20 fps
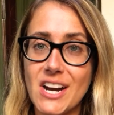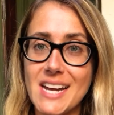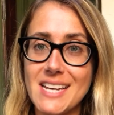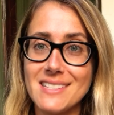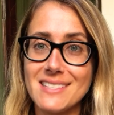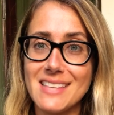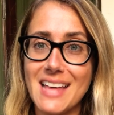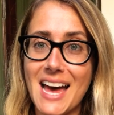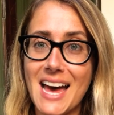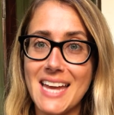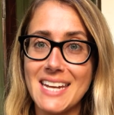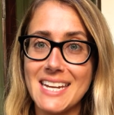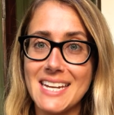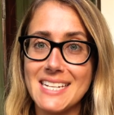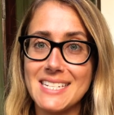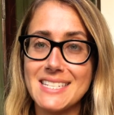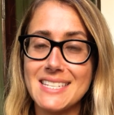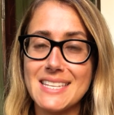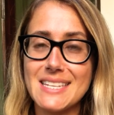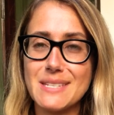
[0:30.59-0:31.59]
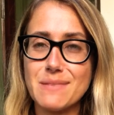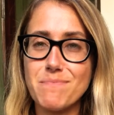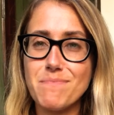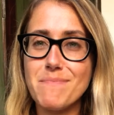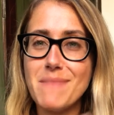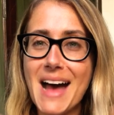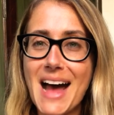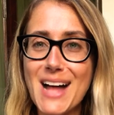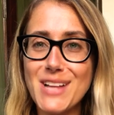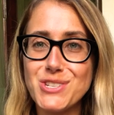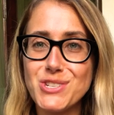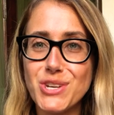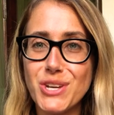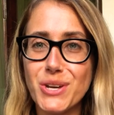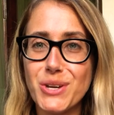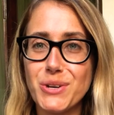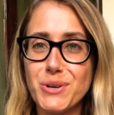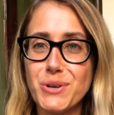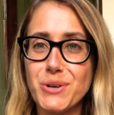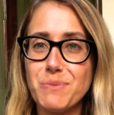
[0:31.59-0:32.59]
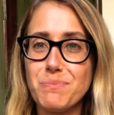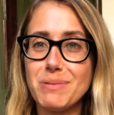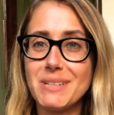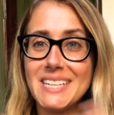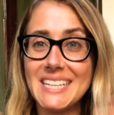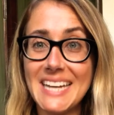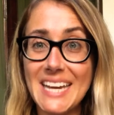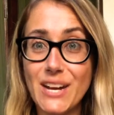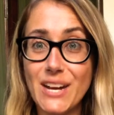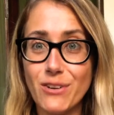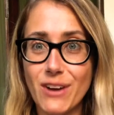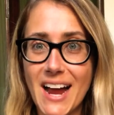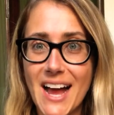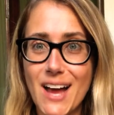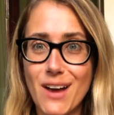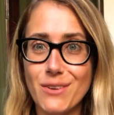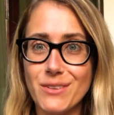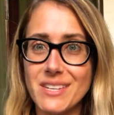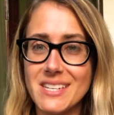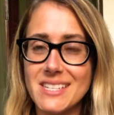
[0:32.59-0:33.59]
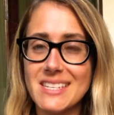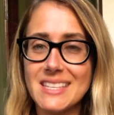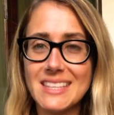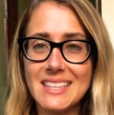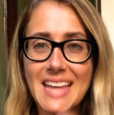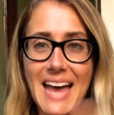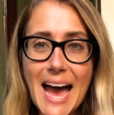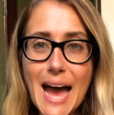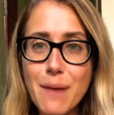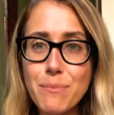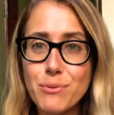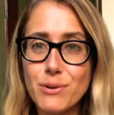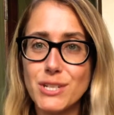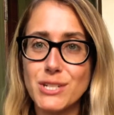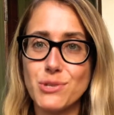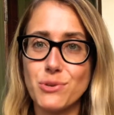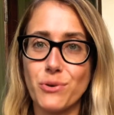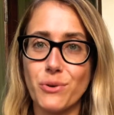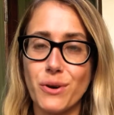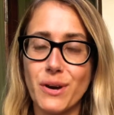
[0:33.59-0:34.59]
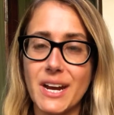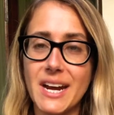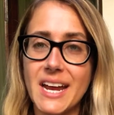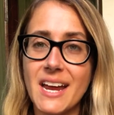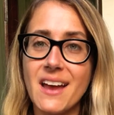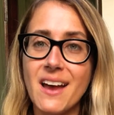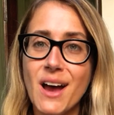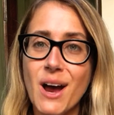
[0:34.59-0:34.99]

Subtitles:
is that it's this magical playground, this laboratory